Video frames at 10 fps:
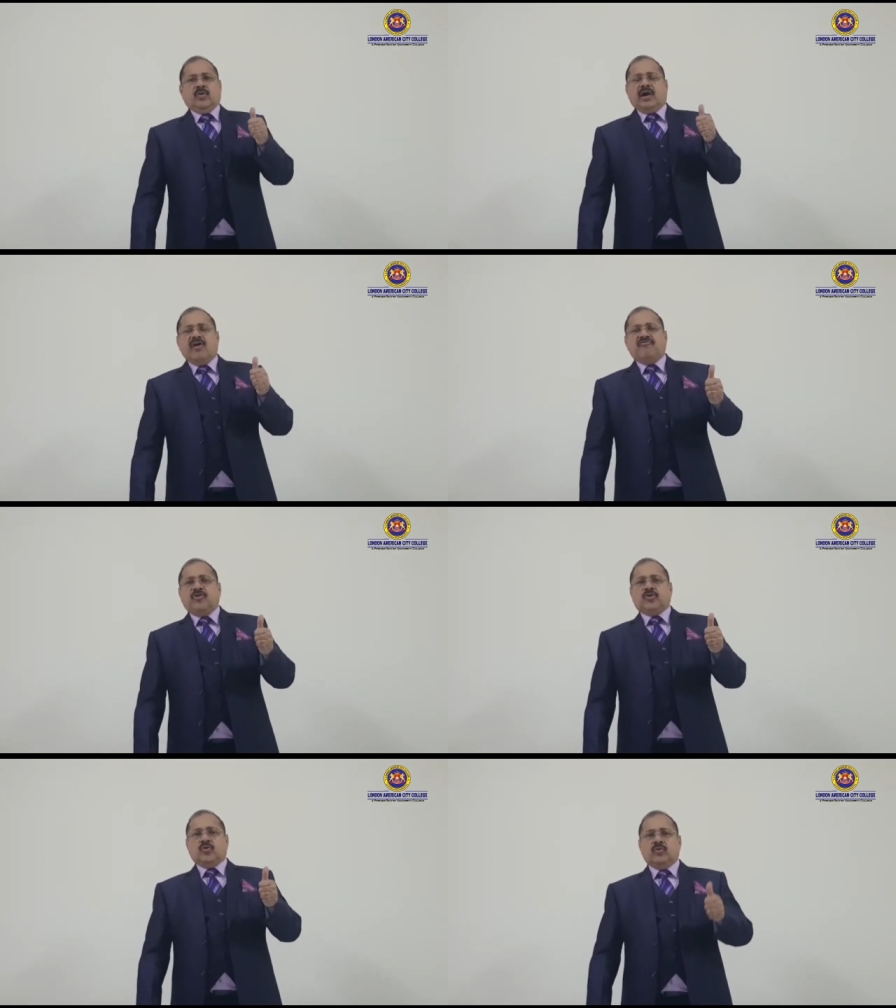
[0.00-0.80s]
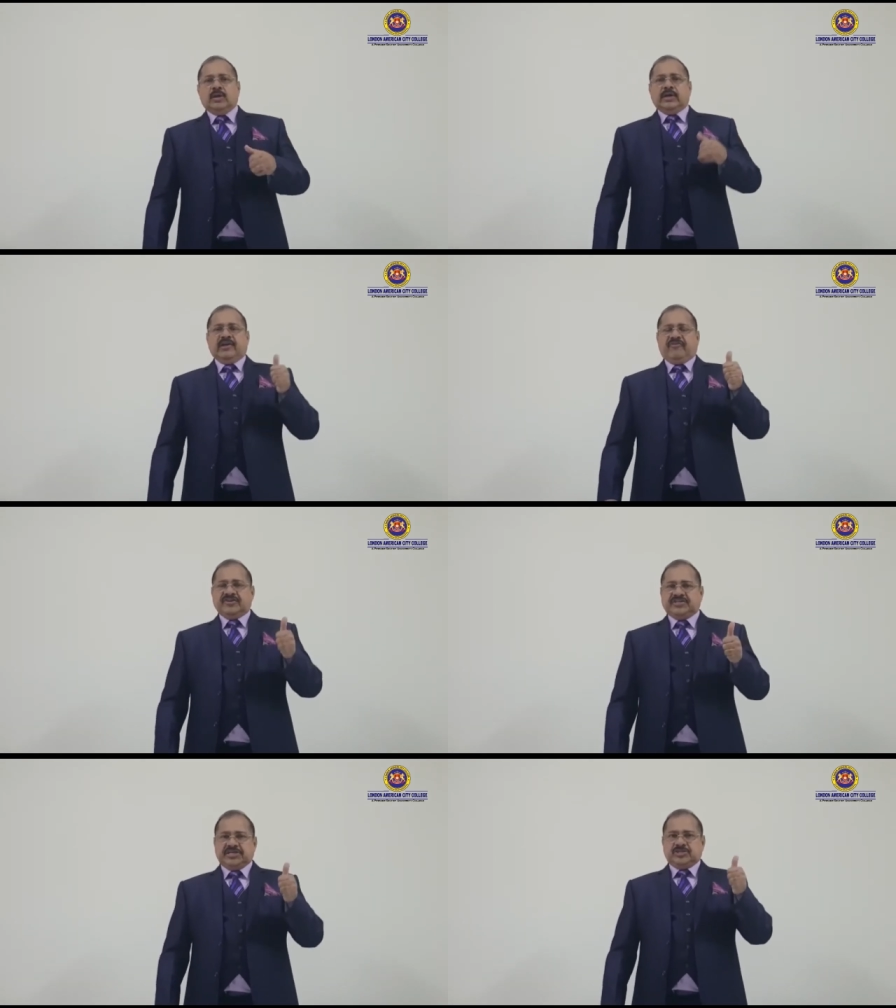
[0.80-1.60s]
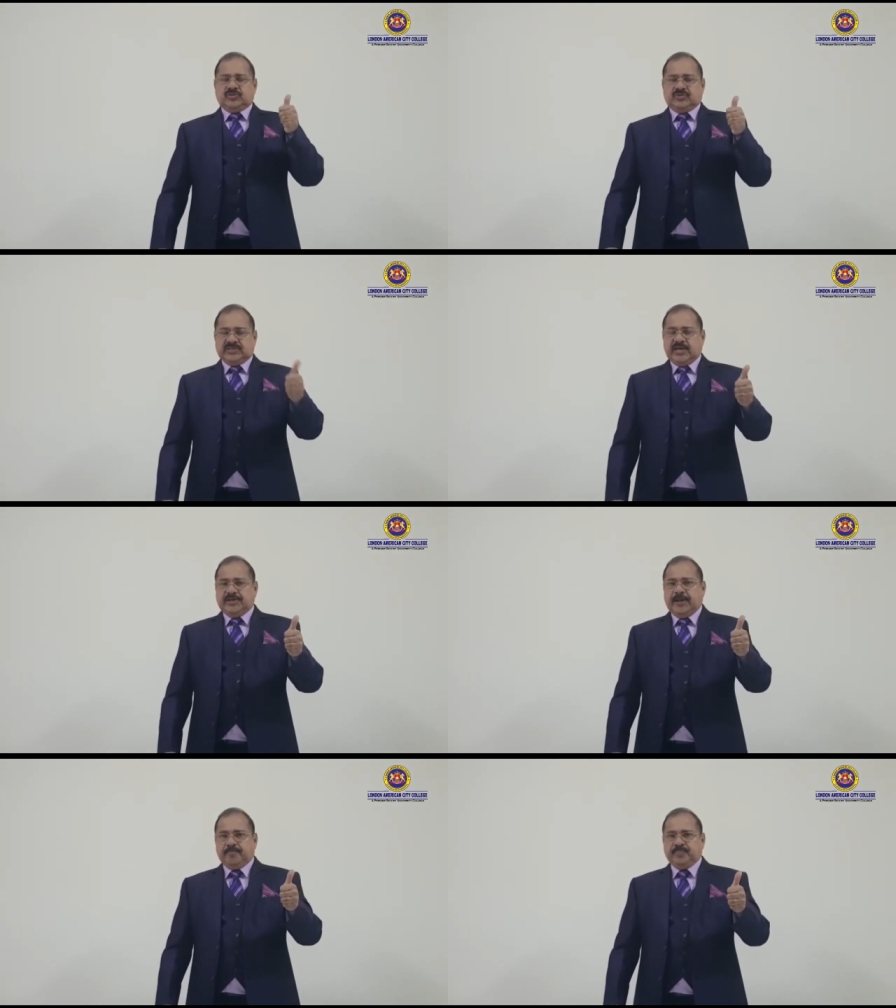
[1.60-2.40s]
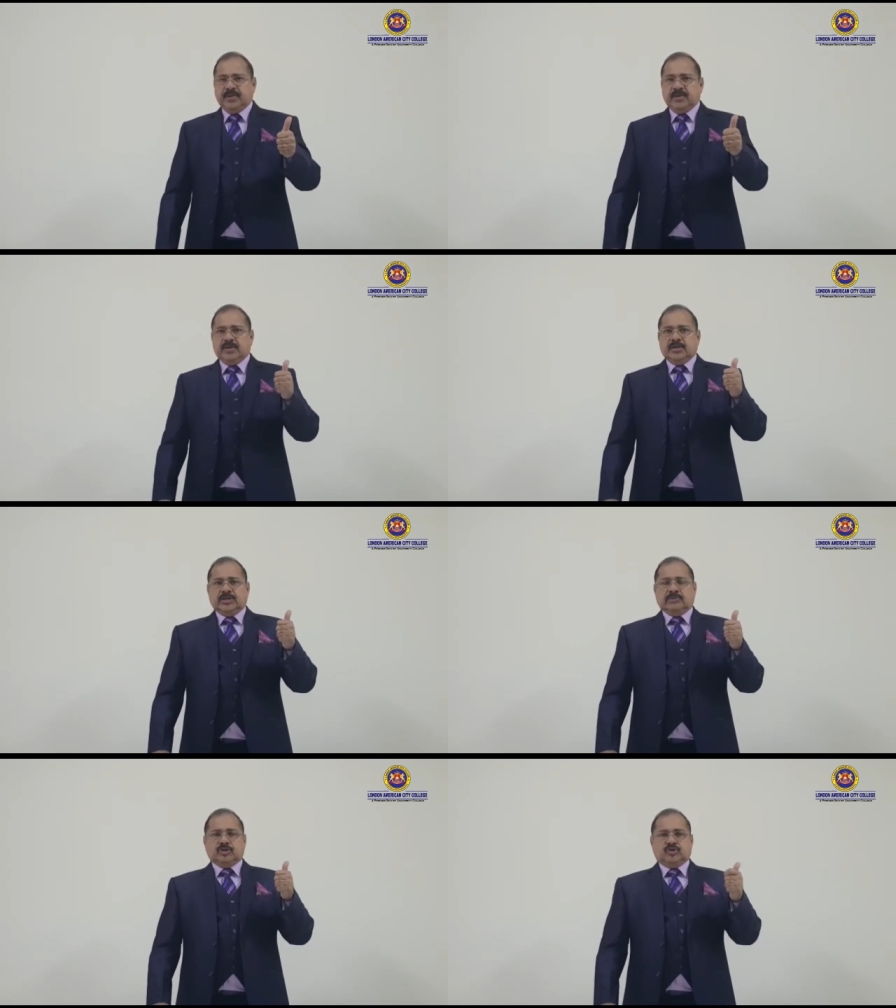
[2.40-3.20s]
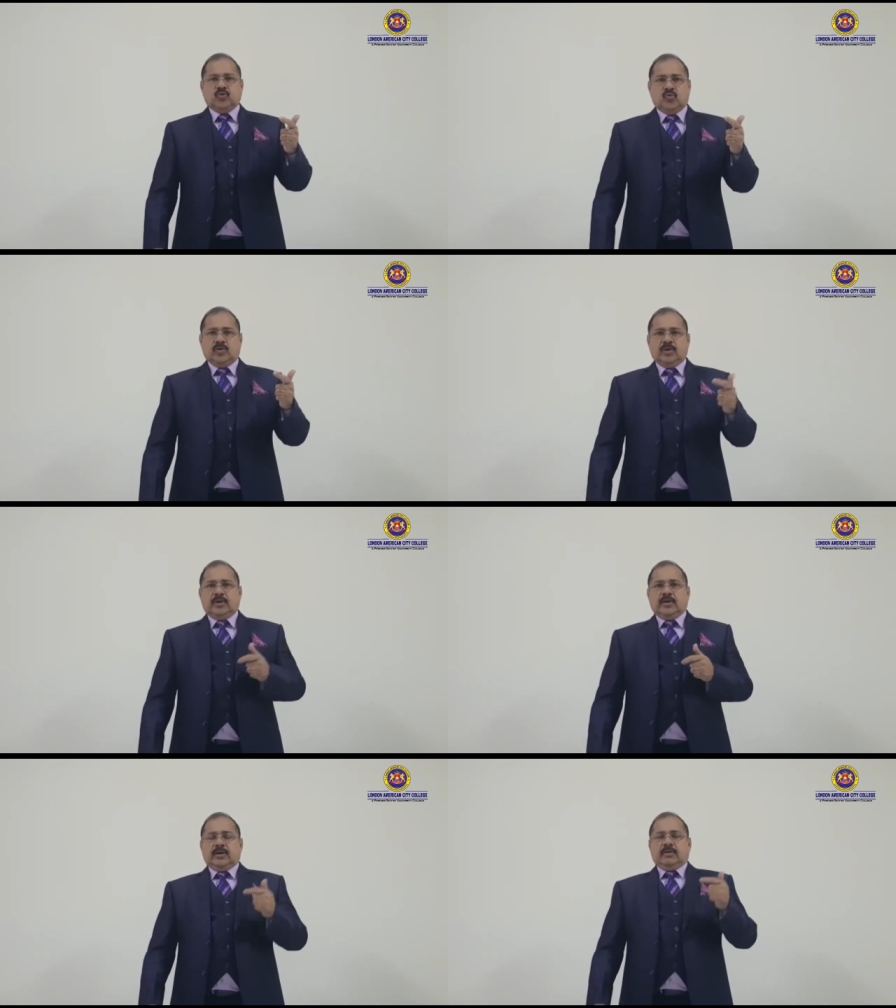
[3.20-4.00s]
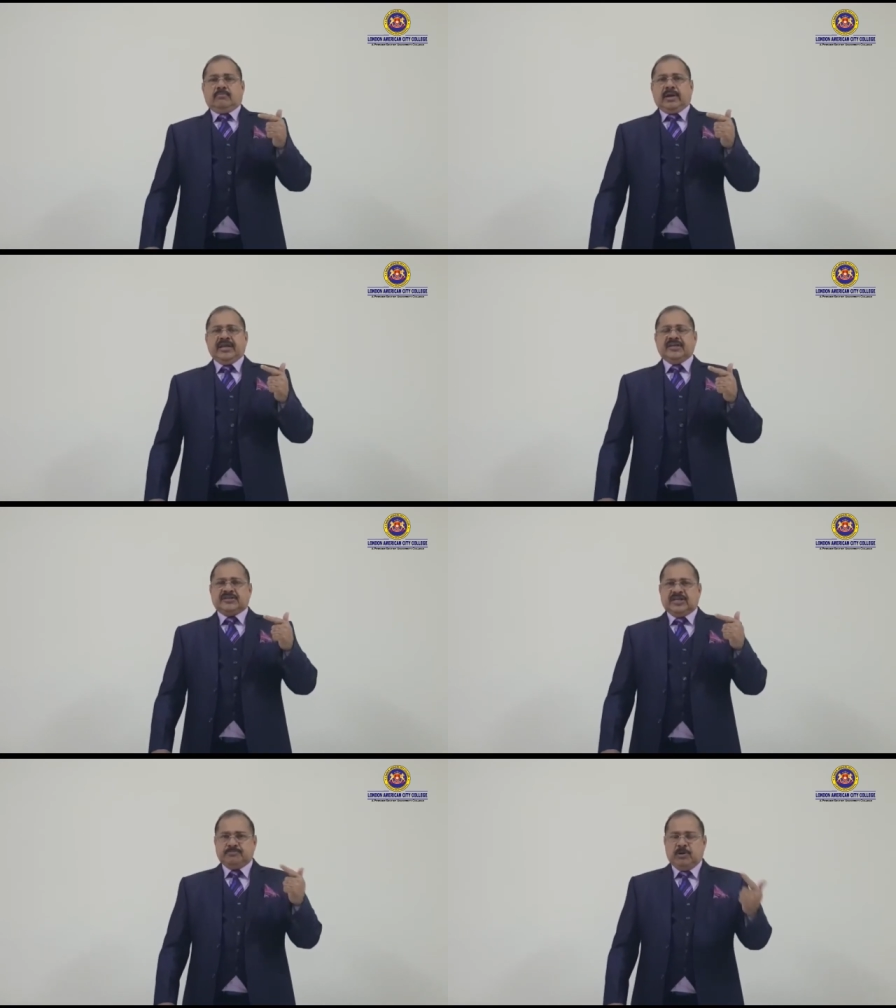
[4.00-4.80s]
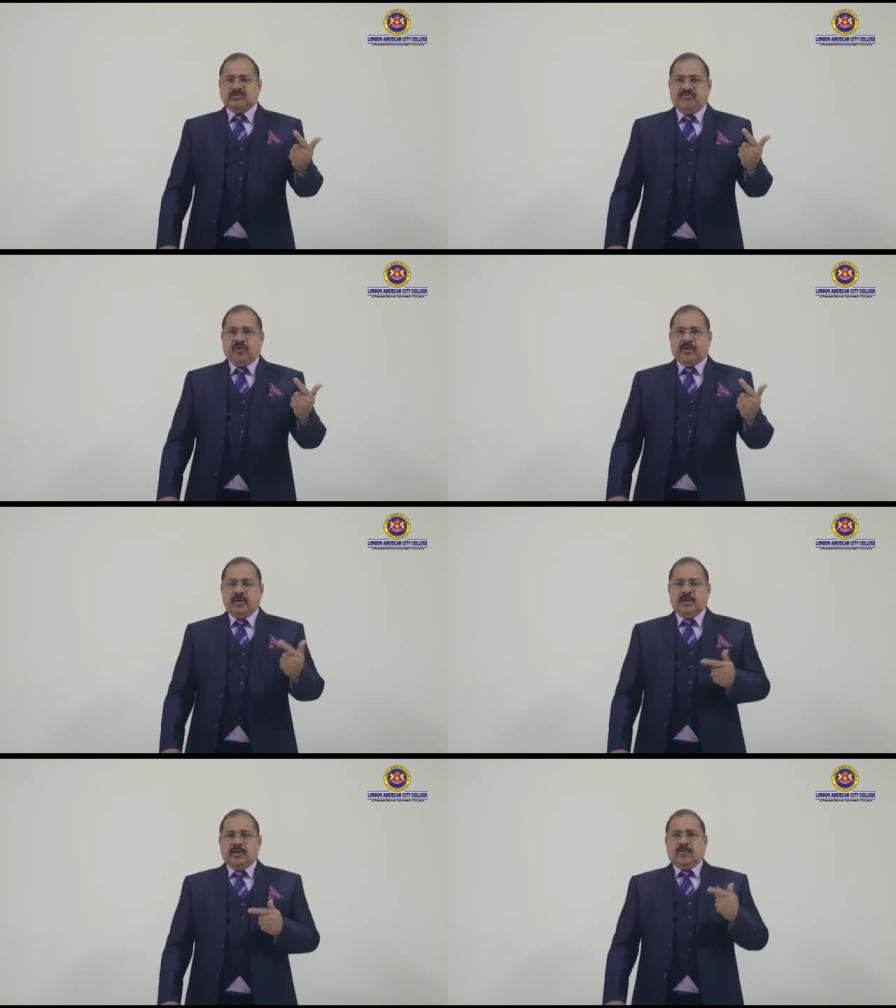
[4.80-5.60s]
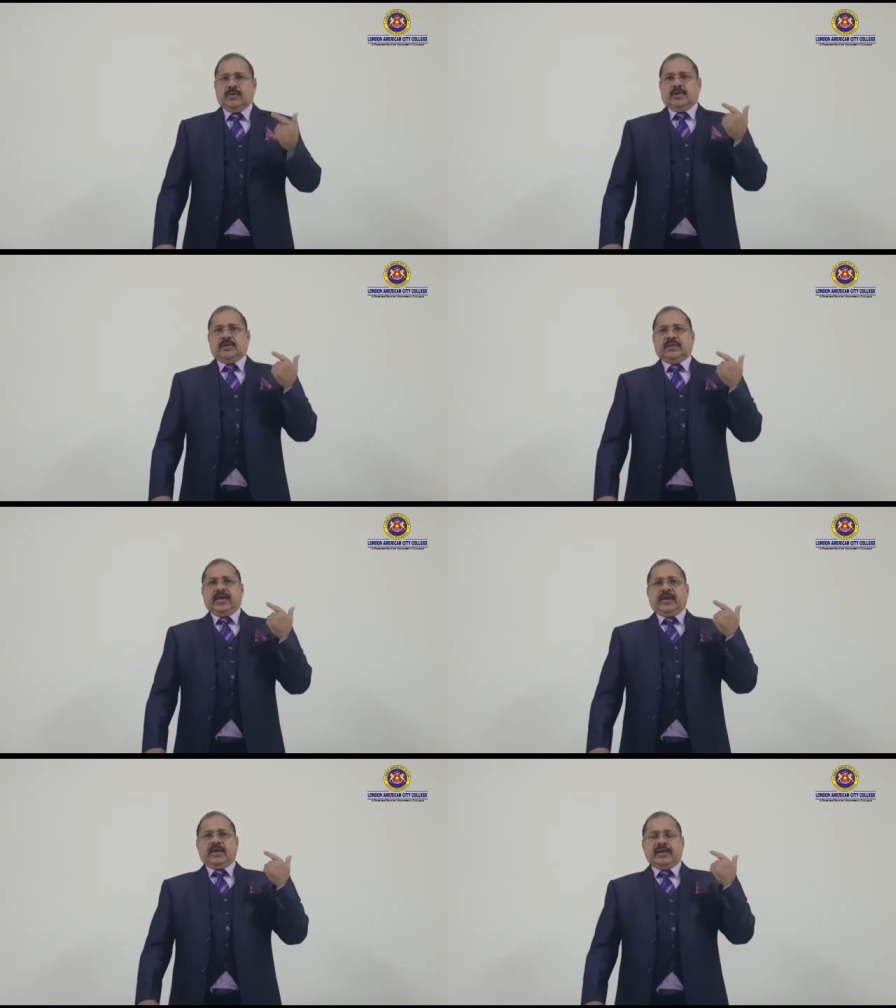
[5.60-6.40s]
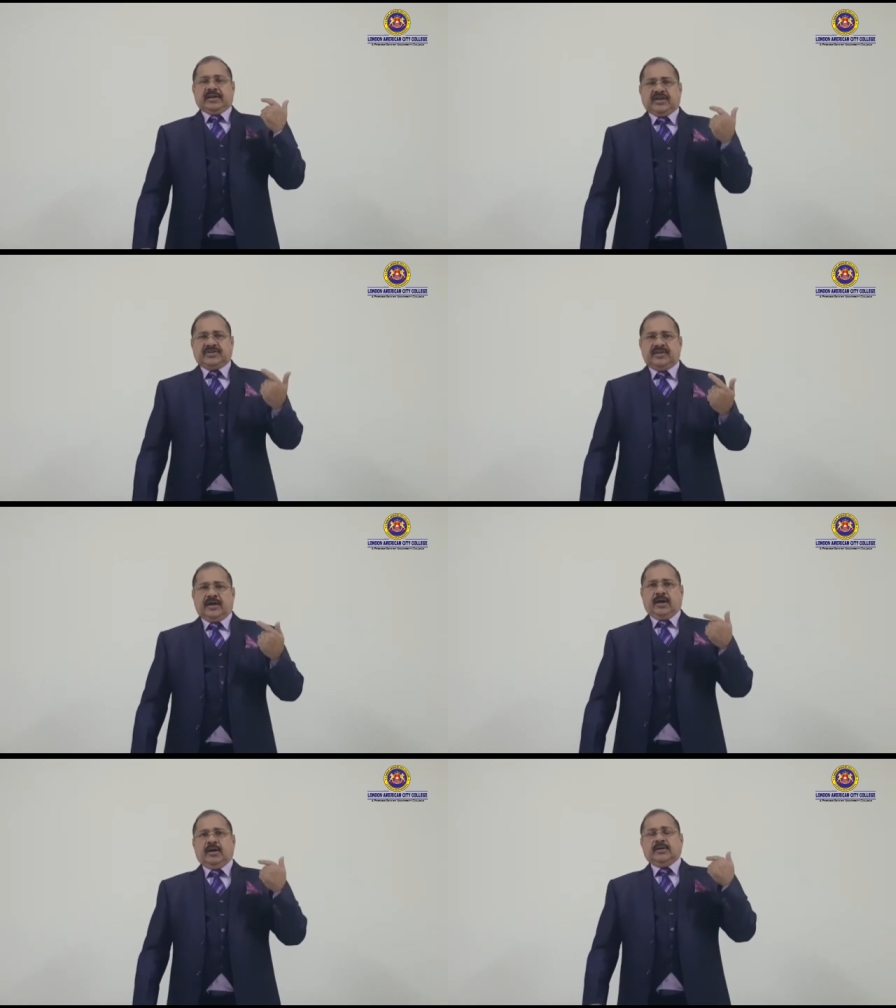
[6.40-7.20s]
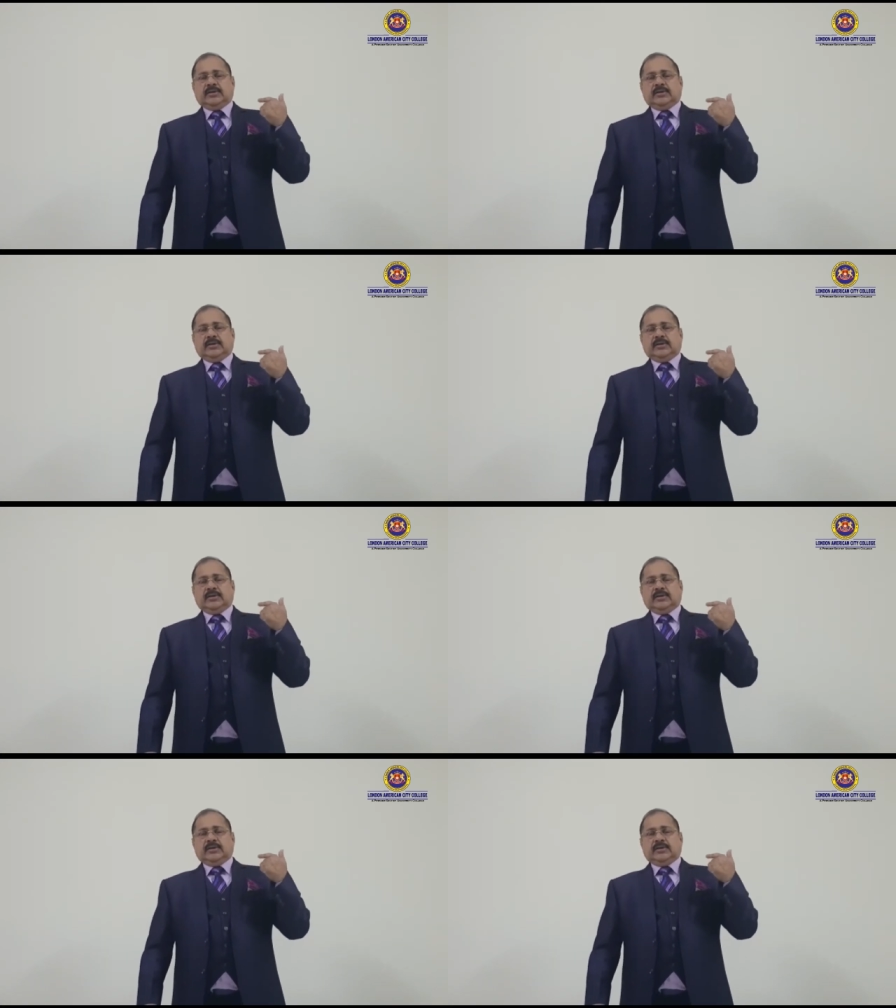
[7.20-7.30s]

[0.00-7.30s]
harmful to different sections of society. Number two, money is responsible for the increase in the